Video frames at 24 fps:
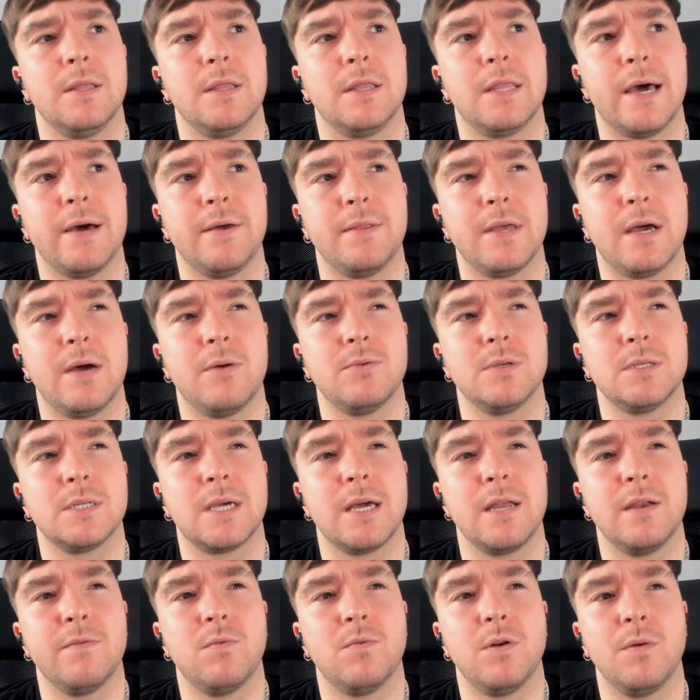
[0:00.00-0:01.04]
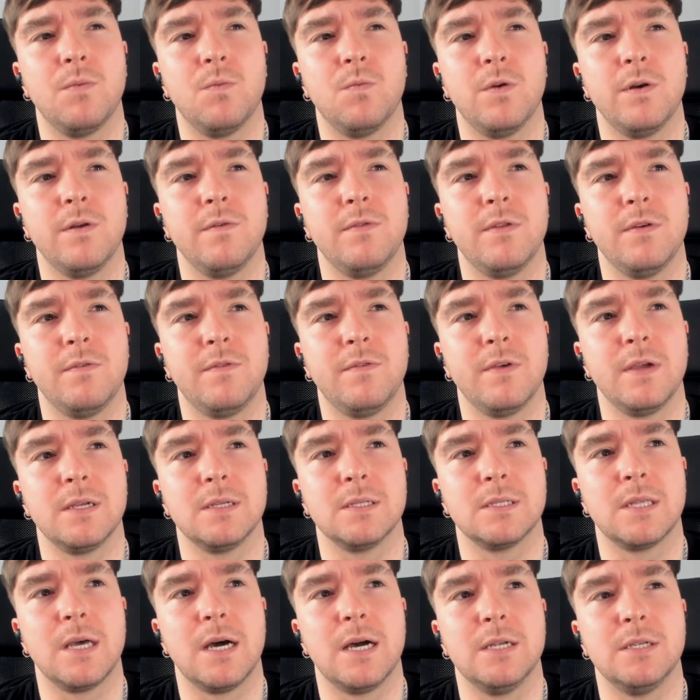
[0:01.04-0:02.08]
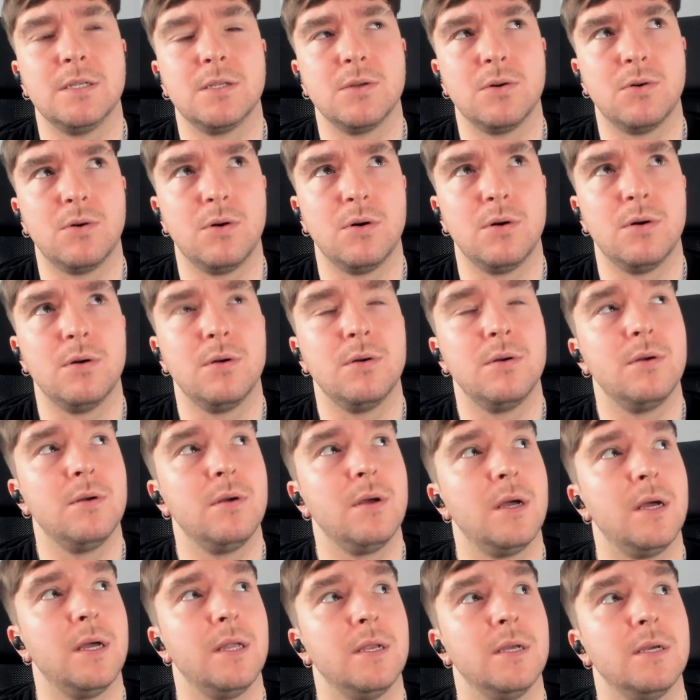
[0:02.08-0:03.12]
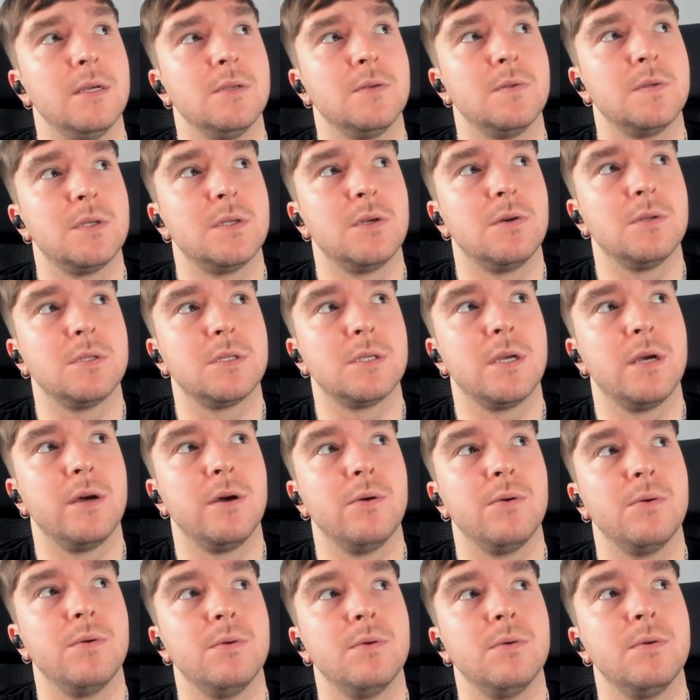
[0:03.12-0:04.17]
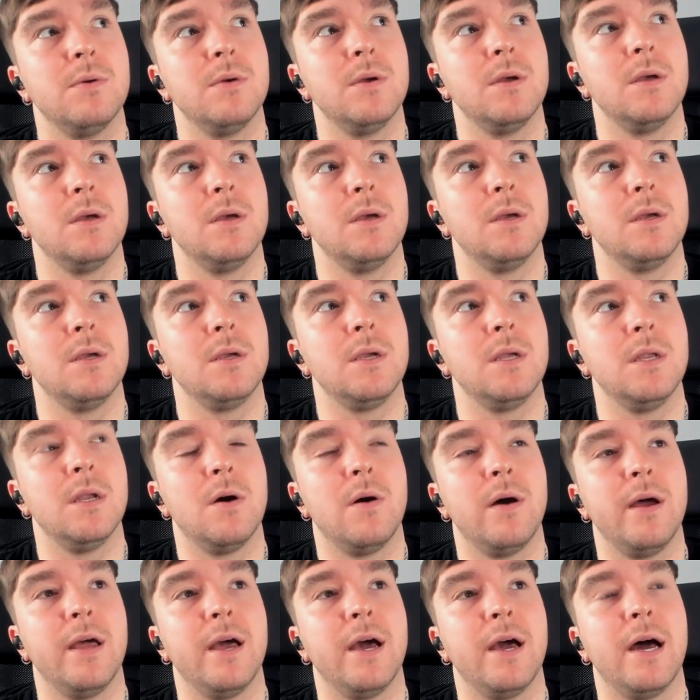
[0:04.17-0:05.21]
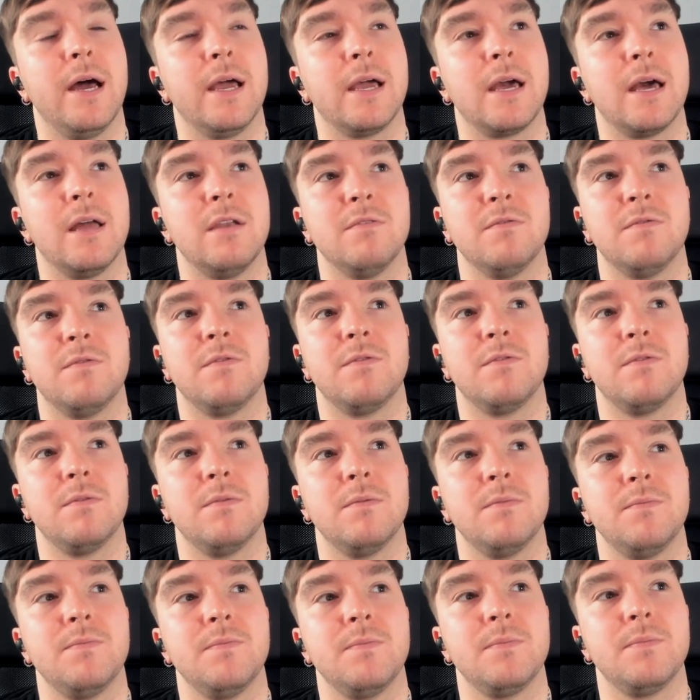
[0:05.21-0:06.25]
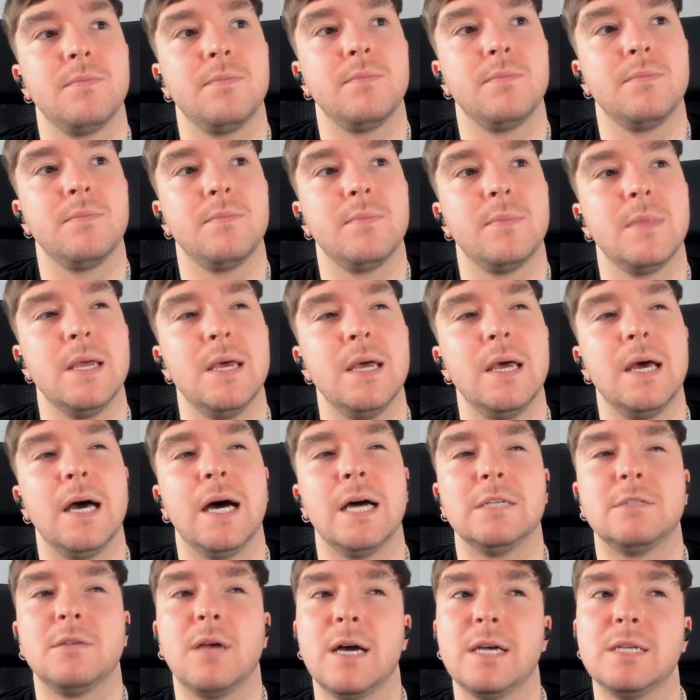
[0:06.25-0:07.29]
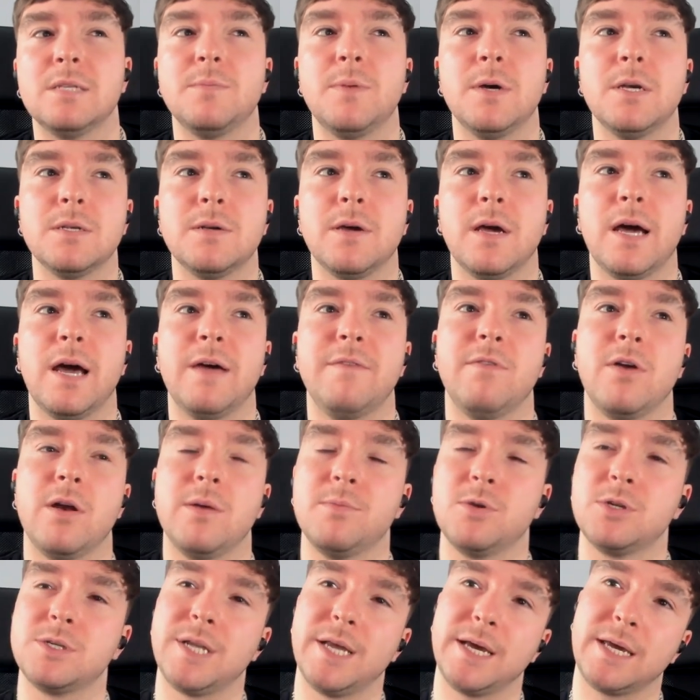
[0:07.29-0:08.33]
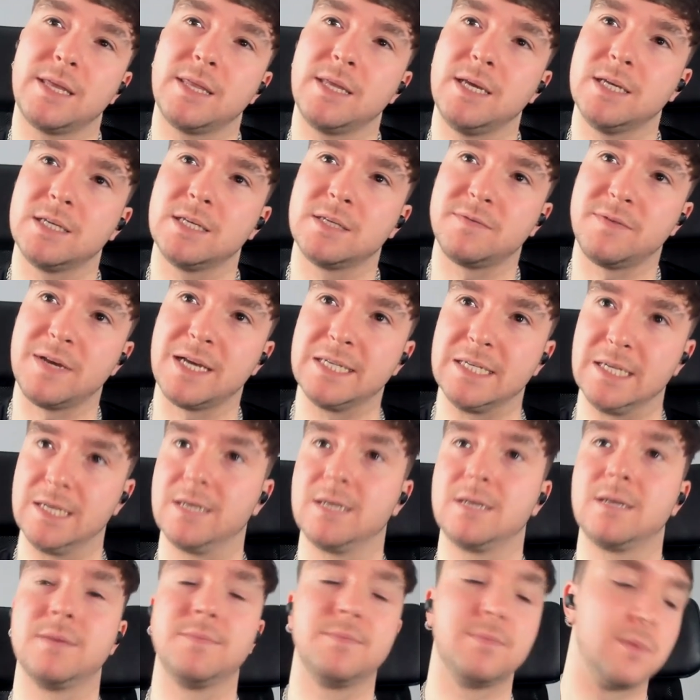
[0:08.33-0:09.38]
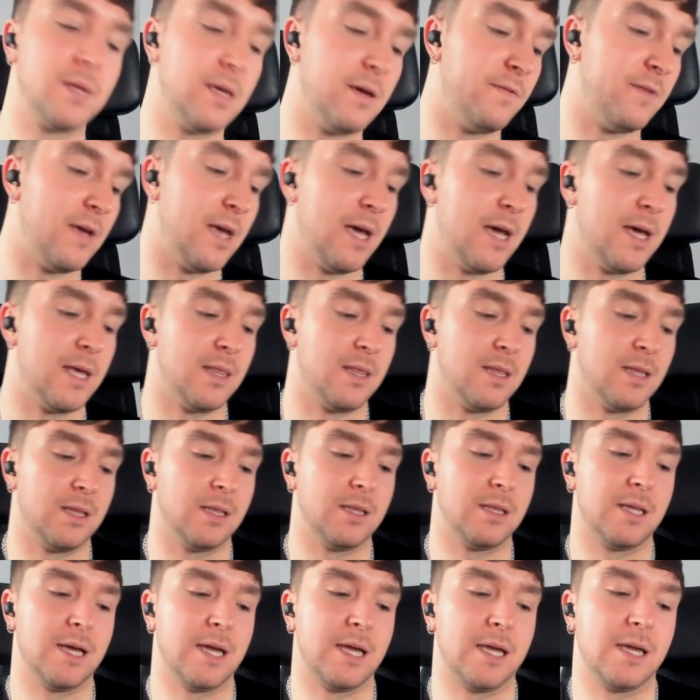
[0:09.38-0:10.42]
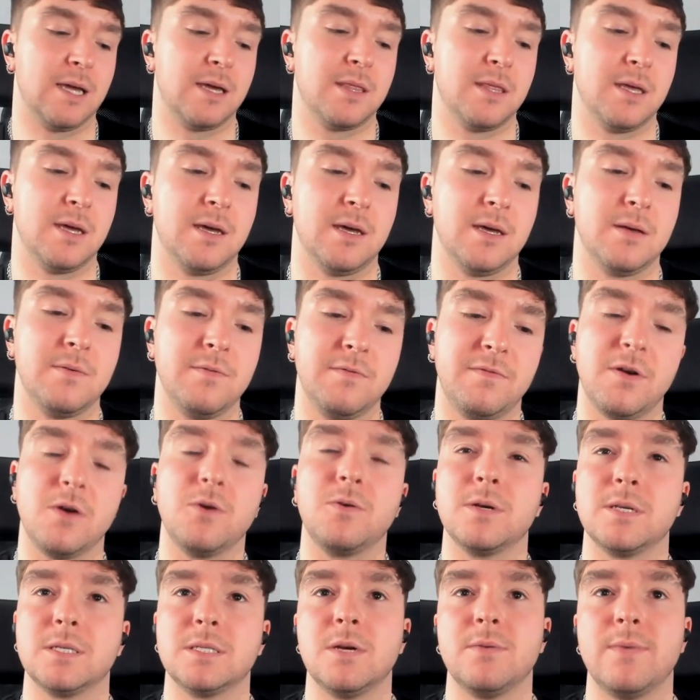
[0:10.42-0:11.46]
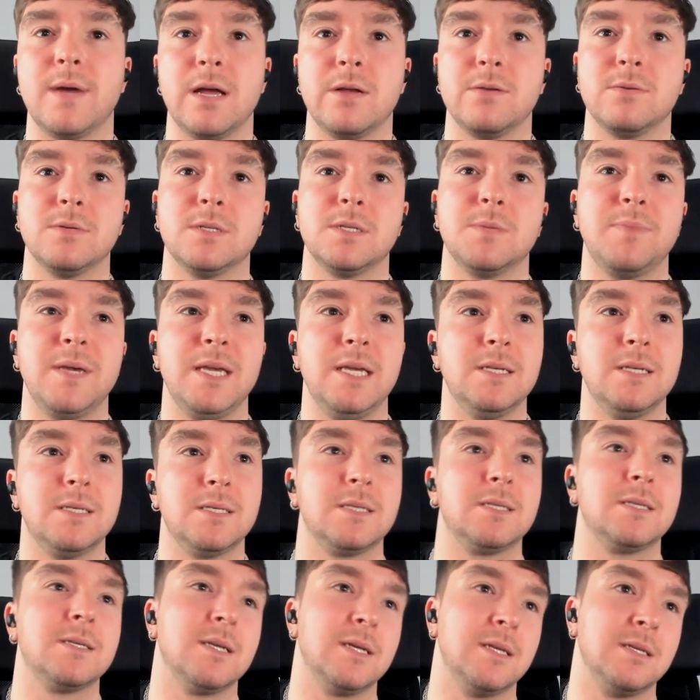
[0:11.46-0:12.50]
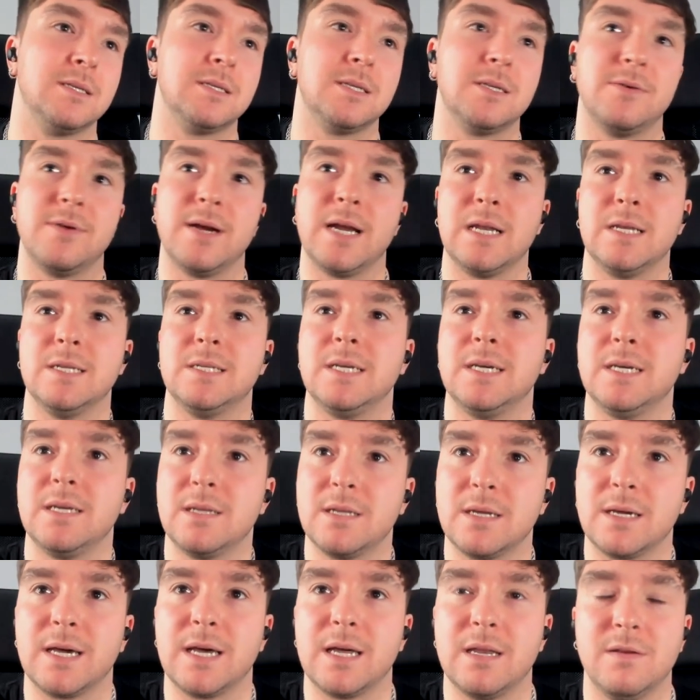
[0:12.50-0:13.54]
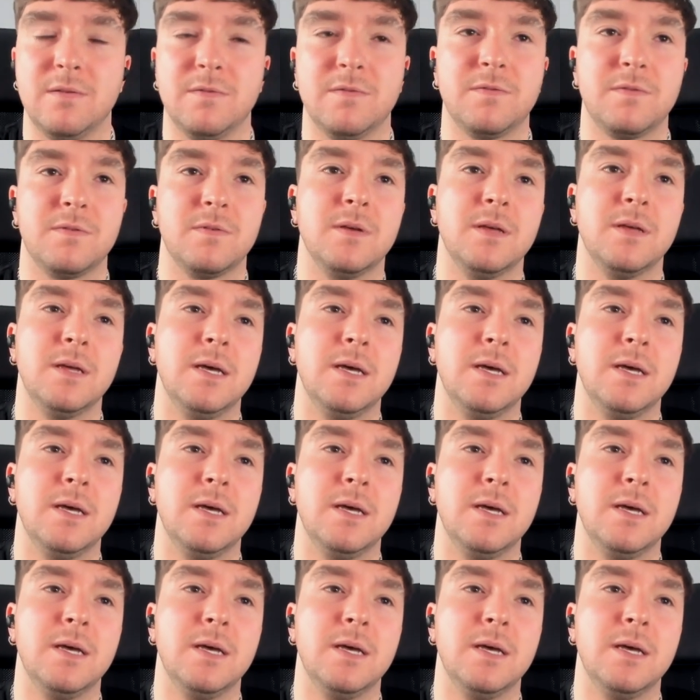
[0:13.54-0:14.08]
That that was kind of one one of the things that I saw, and it was also, you know, I I kind of, I, I suppose I, I very much like the aesthetic of it and like the focus around peace and serenity and kind of